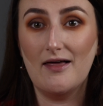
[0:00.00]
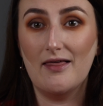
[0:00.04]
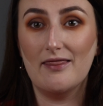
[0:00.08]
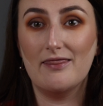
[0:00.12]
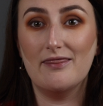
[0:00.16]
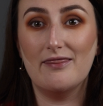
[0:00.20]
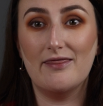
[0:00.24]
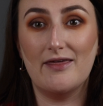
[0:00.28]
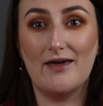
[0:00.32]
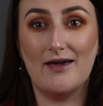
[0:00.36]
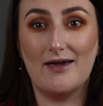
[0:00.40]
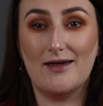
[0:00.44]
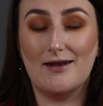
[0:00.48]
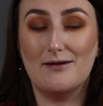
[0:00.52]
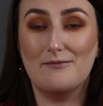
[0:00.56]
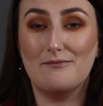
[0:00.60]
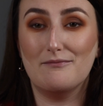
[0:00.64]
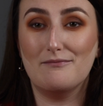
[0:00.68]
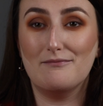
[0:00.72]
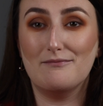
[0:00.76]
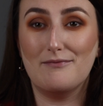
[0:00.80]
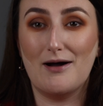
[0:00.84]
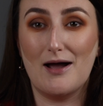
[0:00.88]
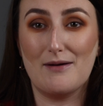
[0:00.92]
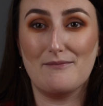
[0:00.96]
then
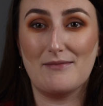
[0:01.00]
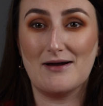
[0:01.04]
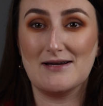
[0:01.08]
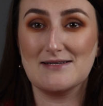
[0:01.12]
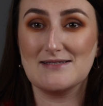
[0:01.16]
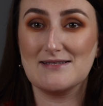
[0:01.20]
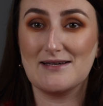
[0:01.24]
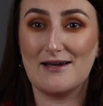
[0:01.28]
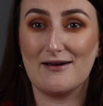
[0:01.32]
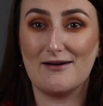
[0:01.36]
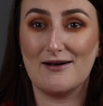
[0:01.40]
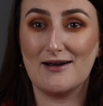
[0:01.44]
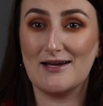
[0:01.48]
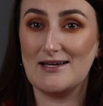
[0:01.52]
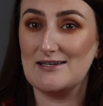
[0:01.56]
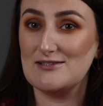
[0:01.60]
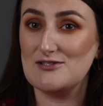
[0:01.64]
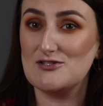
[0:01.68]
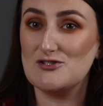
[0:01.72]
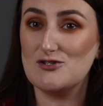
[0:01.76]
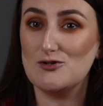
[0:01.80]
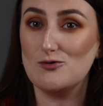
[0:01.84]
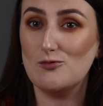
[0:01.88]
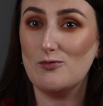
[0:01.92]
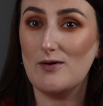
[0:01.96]
my mascara
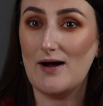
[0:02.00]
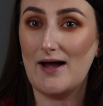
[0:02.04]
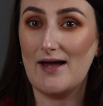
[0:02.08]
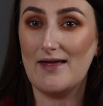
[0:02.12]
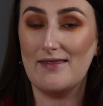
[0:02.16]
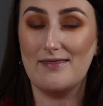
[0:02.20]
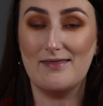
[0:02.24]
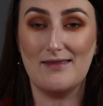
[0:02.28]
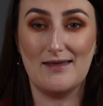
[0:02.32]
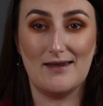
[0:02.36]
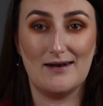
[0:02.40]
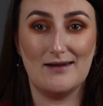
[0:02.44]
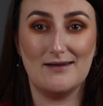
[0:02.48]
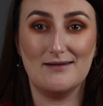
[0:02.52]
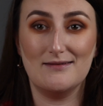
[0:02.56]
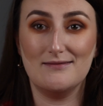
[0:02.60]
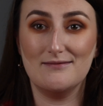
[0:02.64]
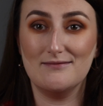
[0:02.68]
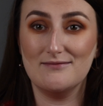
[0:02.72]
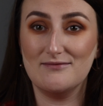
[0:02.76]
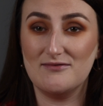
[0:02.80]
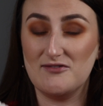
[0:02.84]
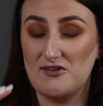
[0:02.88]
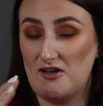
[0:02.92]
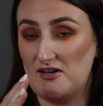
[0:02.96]
gets too wet and then it
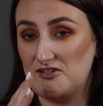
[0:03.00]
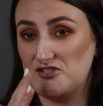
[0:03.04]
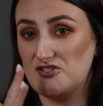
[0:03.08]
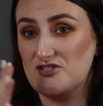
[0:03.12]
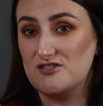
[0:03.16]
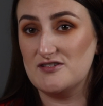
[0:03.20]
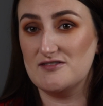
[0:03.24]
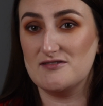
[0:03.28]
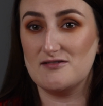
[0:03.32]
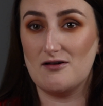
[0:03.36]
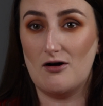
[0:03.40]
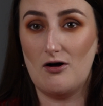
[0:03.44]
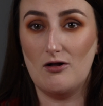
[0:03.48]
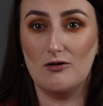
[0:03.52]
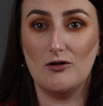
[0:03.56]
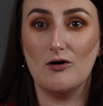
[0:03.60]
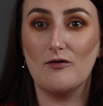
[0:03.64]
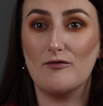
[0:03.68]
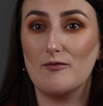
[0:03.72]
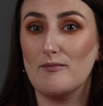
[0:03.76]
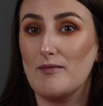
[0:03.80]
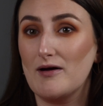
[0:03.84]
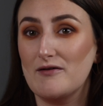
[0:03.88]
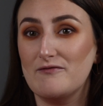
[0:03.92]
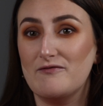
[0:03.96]
touches all
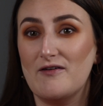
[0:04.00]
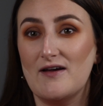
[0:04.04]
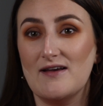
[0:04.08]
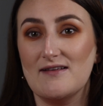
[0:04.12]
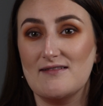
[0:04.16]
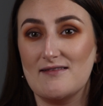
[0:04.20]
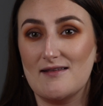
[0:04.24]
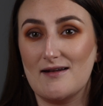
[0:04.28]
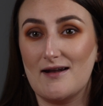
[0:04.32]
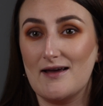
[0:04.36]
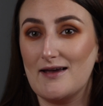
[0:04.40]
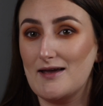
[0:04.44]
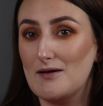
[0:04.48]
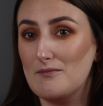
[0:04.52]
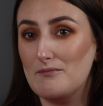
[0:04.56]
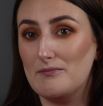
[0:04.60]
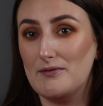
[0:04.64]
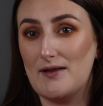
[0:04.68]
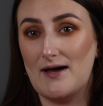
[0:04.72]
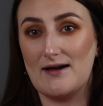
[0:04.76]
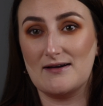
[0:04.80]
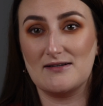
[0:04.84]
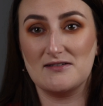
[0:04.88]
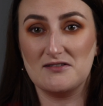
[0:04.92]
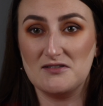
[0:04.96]
over my face and I get
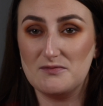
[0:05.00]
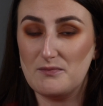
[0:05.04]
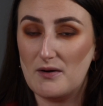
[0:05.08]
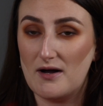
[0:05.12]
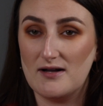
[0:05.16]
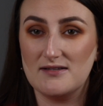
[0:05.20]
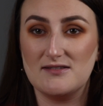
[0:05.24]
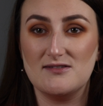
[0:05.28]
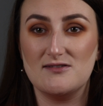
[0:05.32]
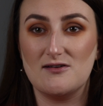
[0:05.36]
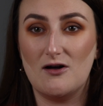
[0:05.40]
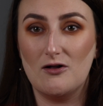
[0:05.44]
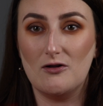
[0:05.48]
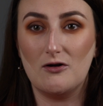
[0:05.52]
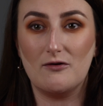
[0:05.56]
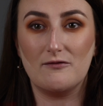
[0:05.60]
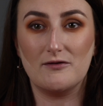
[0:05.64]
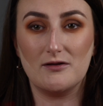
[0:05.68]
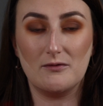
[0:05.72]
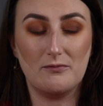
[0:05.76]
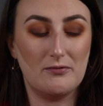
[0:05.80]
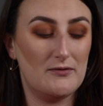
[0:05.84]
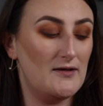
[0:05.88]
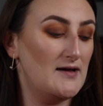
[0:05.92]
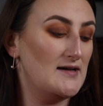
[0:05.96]
black spots all over
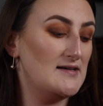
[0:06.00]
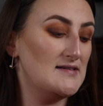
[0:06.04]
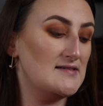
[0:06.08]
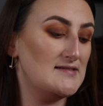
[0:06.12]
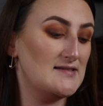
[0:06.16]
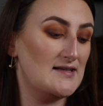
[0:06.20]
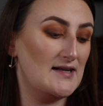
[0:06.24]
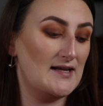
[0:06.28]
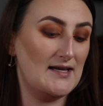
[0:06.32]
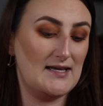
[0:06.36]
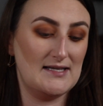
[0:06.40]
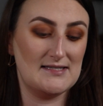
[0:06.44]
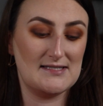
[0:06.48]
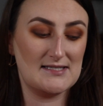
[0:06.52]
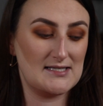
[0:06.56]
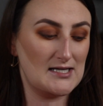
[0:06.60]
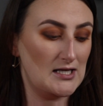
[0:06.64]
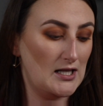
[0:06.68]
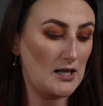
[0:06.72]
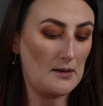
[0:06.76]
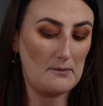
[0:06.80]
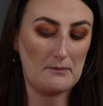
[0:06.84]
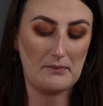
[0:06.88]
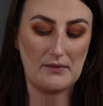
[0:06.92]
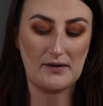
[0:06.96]
the place and it gets
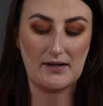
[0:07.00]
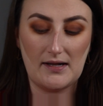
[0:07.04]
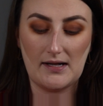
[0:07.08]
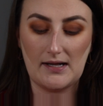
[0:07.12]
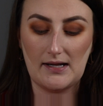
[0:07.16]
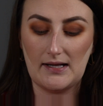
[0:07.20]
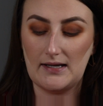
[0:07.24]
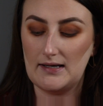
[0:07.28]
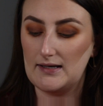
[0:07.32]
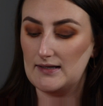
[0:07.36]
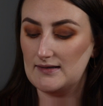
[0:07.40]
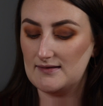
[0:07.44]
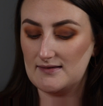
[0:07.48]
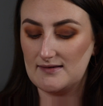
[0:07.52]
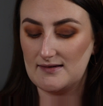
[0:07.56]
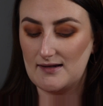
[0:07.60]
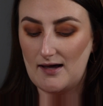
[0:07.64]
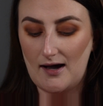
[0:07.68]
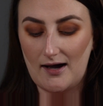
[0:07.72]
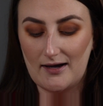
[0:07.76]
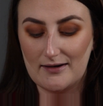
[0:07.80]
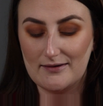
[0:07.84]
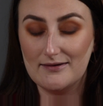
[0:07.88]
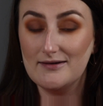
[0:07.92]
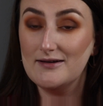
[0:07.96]
clumpy and it's
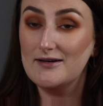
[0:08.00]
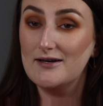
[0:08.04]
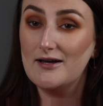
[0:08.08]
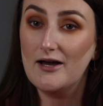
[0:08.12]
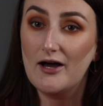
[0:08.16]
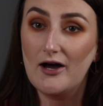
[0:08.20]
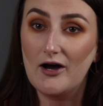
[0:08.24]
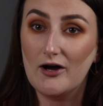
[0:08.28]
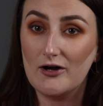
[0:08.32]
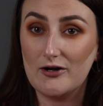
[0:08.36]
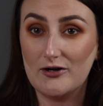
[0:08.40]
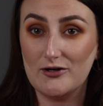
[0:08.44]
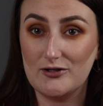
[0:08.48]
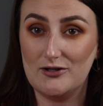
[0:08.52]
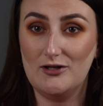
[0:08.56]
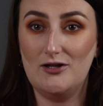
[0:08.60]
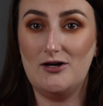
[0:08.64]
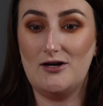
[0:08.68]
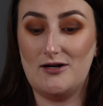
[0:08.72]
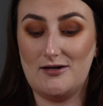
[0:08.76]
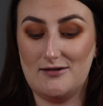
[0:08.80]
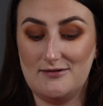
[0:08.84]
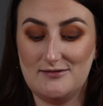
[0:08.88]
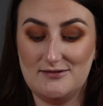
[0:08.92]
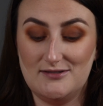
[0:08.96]
not a good
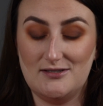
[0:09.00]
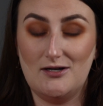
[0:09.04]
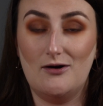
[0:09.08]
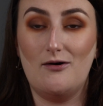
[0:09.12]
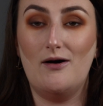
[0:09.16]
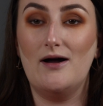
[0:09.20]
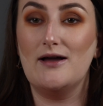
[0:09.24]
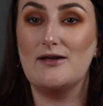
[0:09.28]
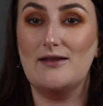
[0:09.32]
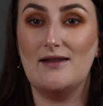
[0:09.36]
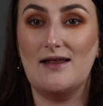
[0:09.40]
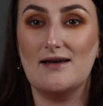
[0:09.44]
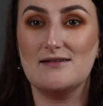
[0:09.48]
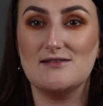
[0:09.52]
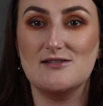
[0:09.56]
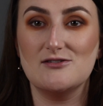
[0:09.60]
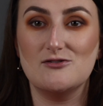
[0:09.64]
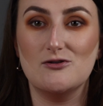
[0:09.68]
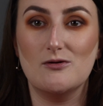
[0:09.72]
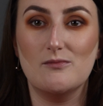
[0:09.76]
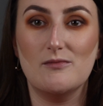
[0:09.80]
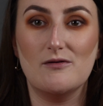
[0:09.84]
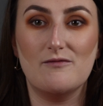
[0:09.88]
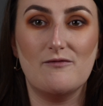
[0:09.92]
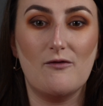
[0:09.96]
look. So I like to
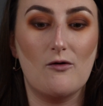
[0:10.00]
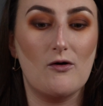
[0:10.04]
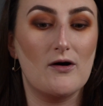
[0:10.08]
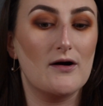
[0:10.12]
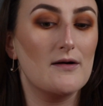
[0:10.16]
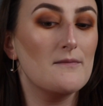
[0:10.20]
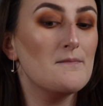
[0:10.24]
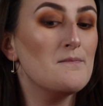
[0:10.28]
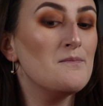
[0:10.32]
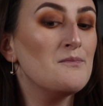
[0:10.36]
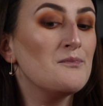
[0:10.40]
do it before.